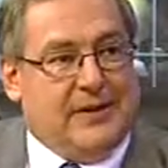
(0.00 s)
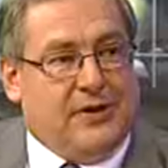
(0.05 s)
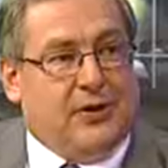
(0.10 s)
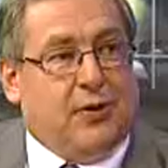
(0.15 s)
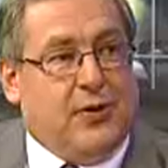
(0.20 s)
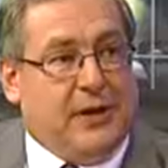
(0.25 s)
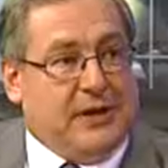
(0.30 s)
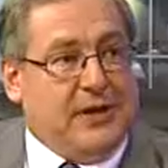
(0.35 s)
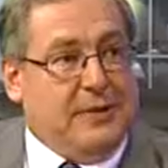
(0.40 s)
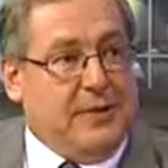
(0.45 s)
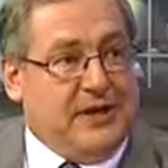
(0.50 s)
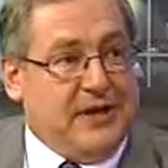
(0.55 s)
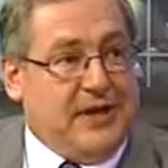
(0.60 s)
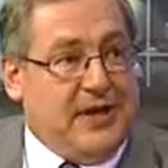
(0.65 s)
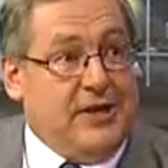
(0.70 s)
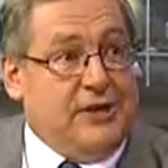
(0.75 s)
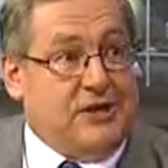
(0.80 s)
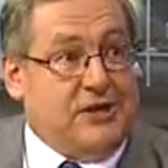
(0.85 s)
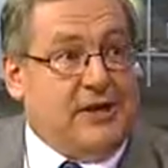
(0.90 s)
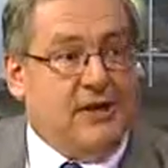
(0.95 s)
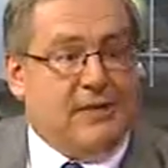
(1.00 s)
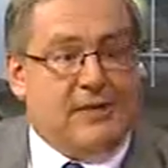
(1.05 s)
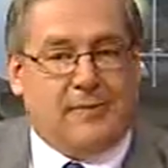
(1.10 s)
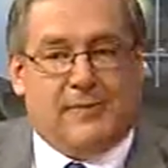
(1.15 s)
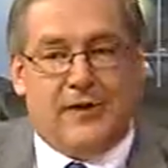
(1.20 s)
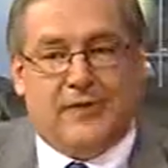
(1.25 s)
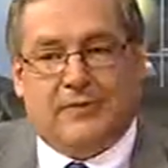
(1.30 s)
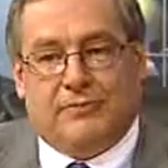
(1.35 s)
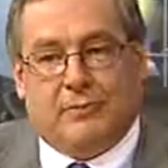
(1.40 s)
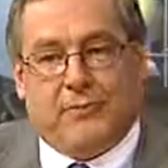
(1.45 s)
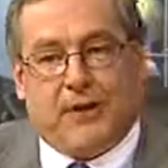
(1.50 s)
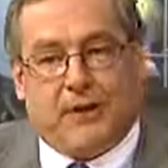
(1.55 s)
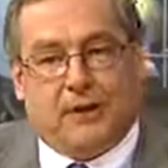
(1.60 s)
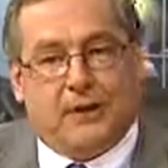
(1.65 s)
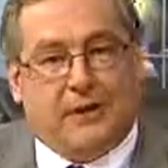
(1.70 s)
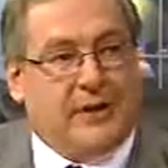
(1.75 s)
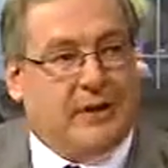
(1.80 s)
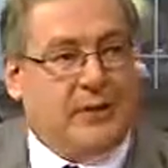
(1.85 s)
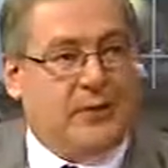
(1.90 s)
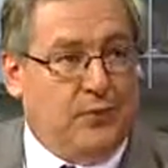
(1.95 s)
great limitation in the amount of
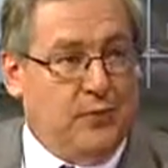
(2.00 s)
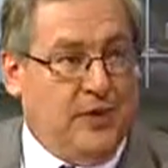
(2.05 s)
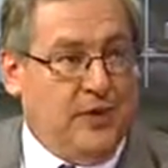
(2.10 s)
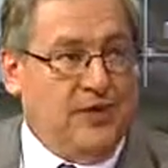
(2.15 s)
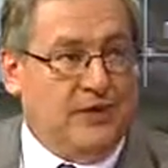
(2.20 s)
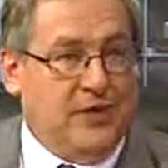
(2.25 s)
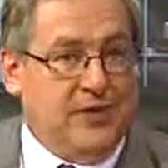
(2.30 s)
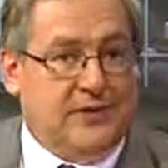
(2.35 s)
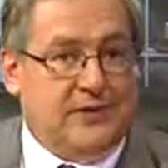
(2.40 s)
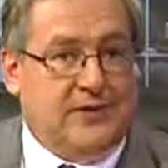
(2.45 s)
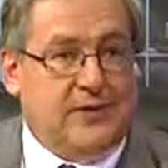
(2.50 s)
water that can reach us.